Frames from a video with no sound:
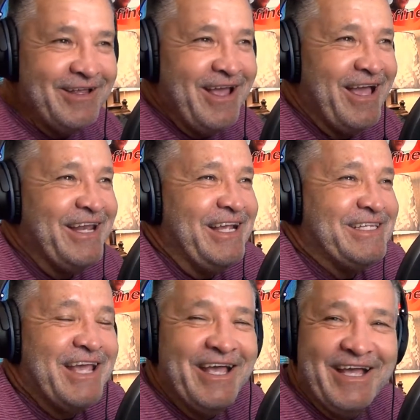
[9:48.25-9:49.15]
And
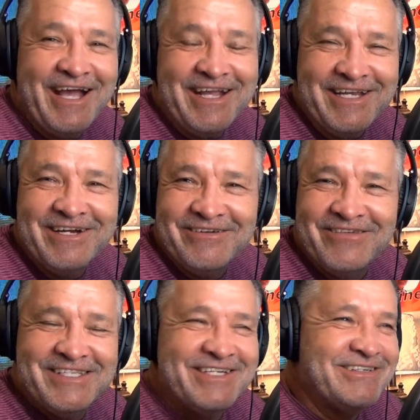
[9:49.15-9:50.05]
I can hear him.
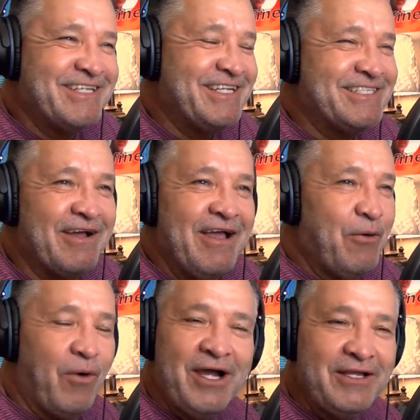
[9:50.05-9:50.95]
He's irritated. He said,
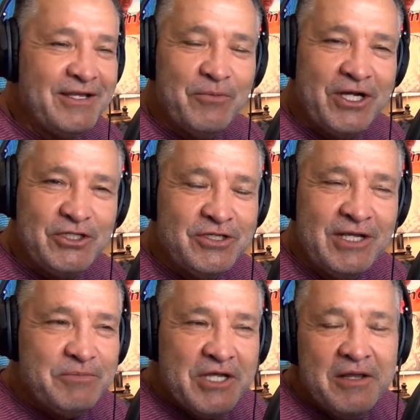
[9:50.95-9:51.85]
why'd you
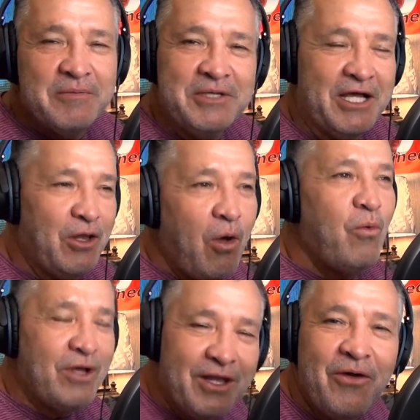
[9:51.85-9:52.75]
keep telling me
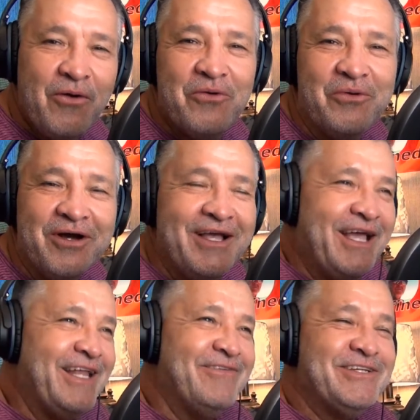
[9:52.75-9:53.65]
hello?
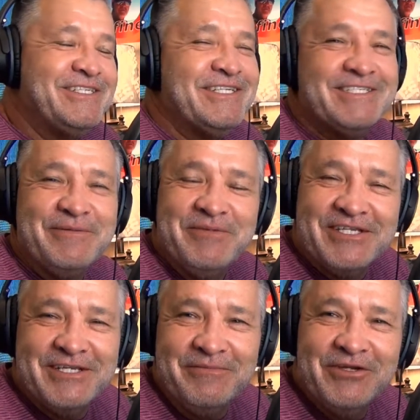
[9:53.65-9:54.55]
And it was just a
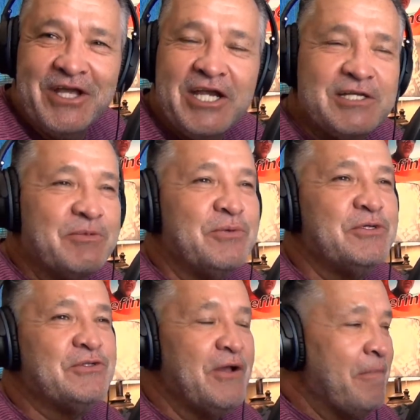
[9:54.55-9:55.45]
miscommunication, but
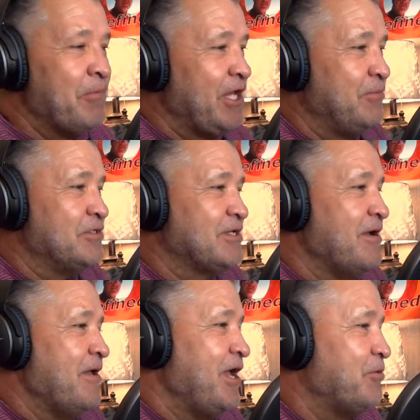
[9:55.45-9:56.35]

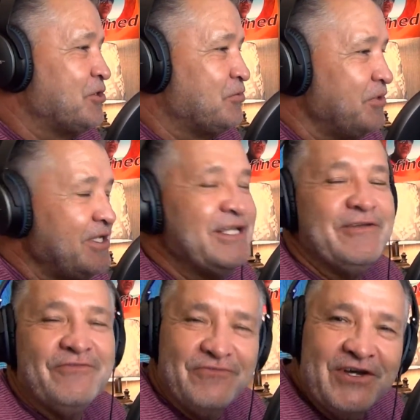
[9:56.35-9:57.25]
it was really
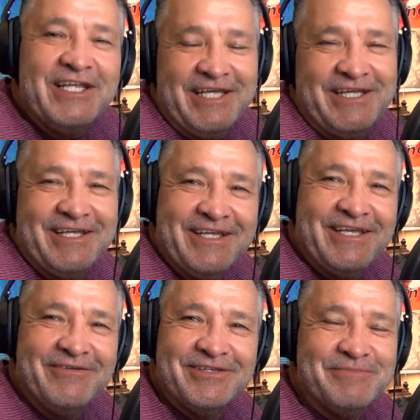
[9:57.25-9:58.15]
funny.
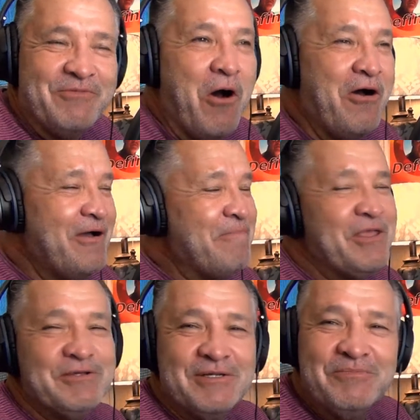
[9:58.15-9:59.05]
It was
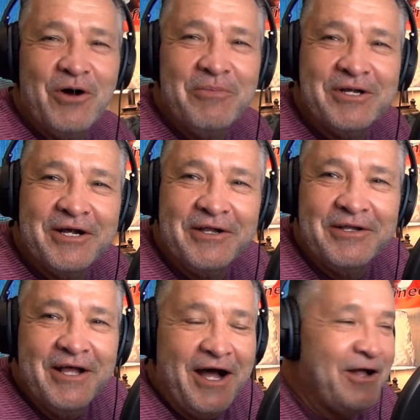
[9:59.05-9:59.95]
it was a moment
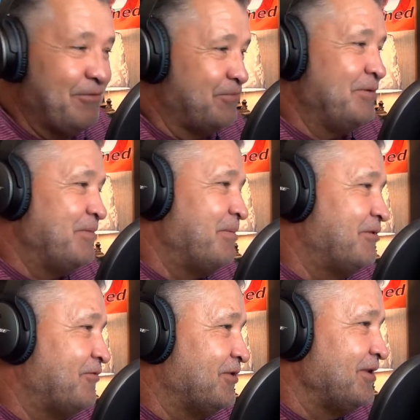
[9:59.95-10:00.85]
I'll
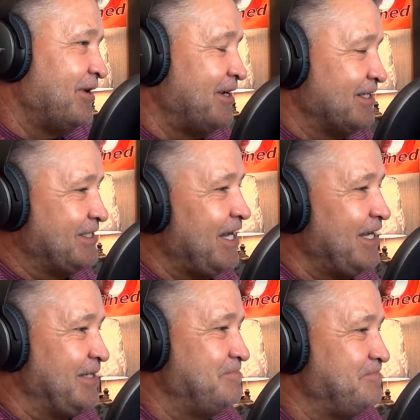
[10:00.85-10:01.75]
remember for a long
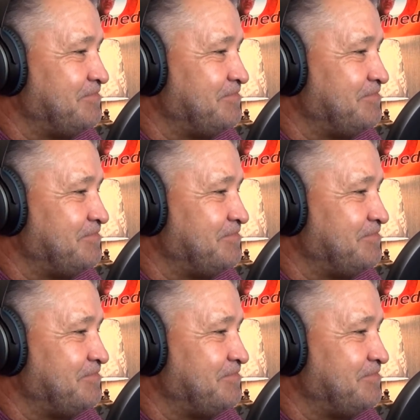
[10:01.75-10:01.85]
time.